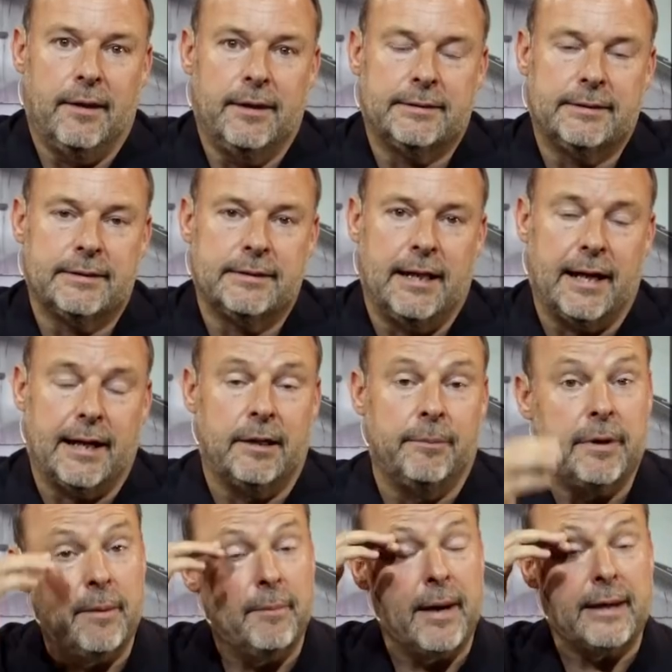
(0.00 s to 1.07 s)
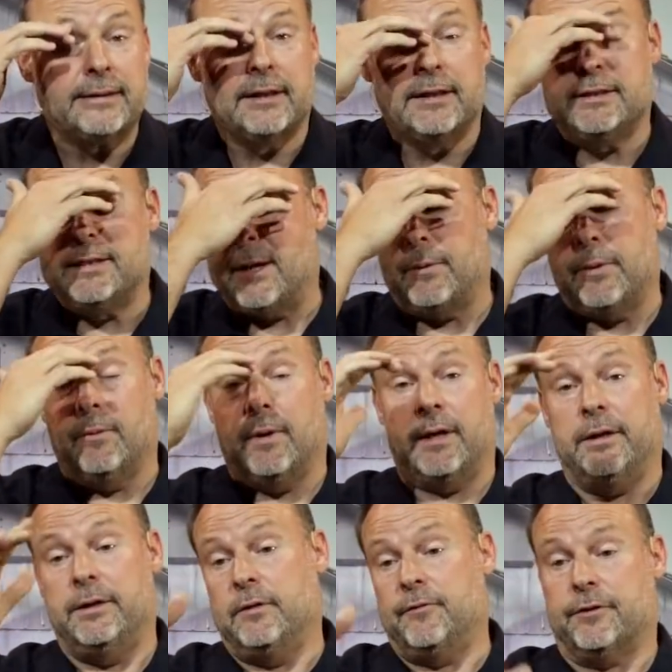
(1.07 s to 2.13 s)
This is not going to be a message that we
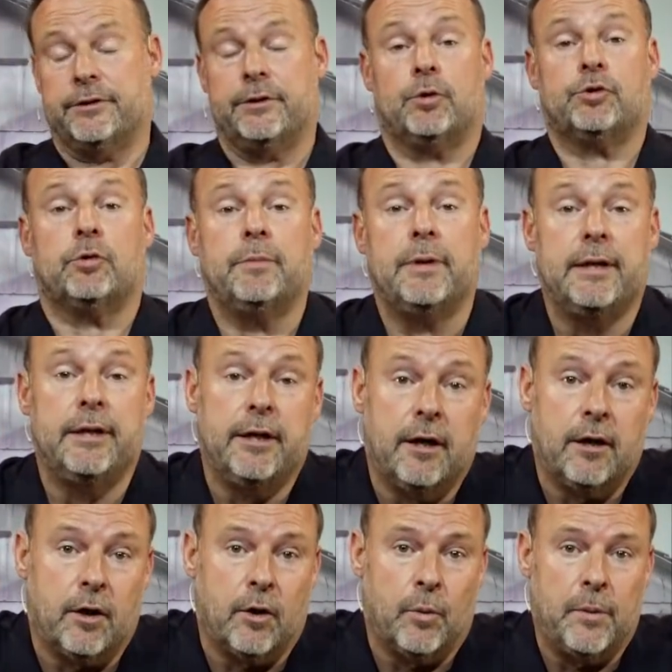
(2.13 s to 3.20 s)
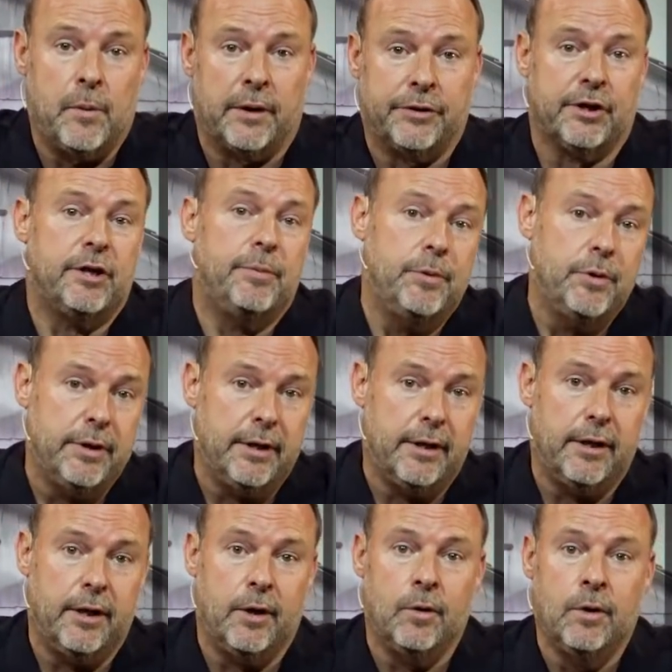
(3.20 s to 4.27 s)
want to do for social media, or we want the
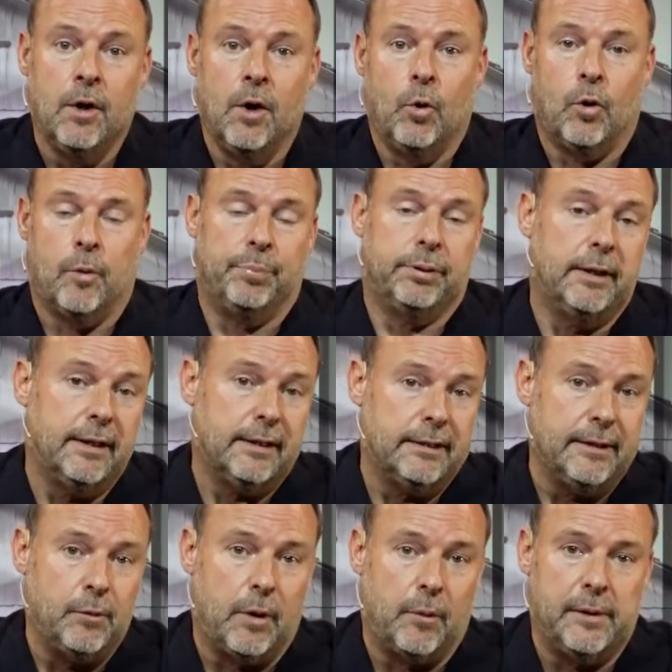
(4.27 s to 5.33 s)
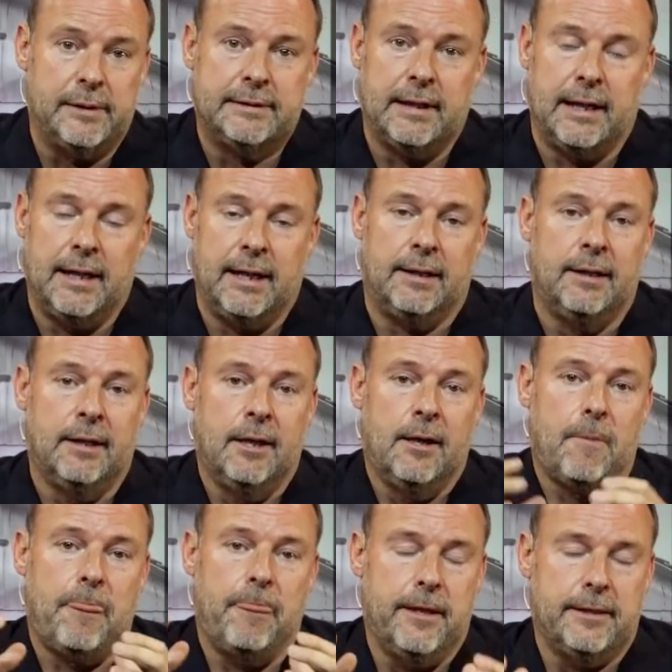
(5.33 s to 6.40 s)
community to know, or politically where we stand.
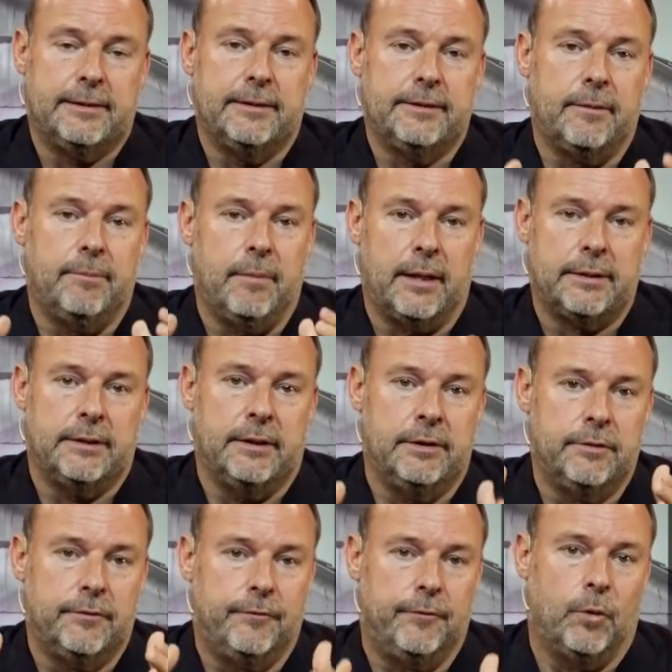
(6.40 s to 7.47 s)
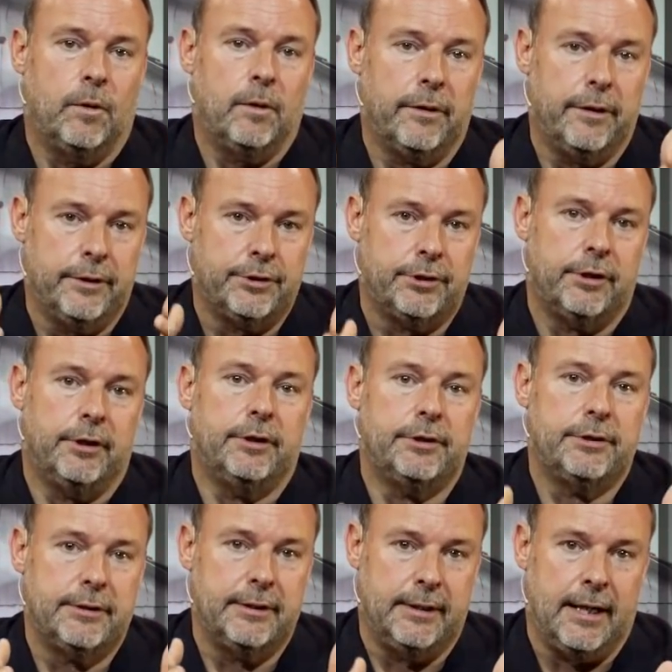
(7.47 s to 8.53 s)
This is a message for the
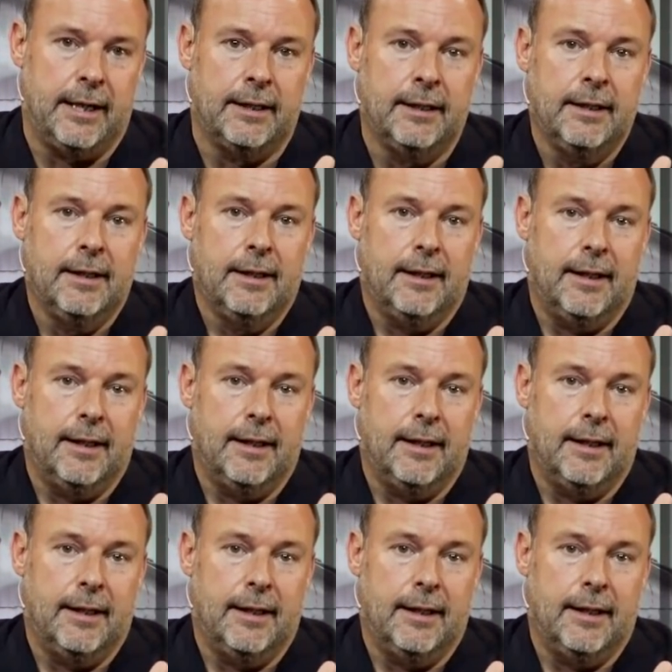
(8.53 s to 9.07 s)
church today.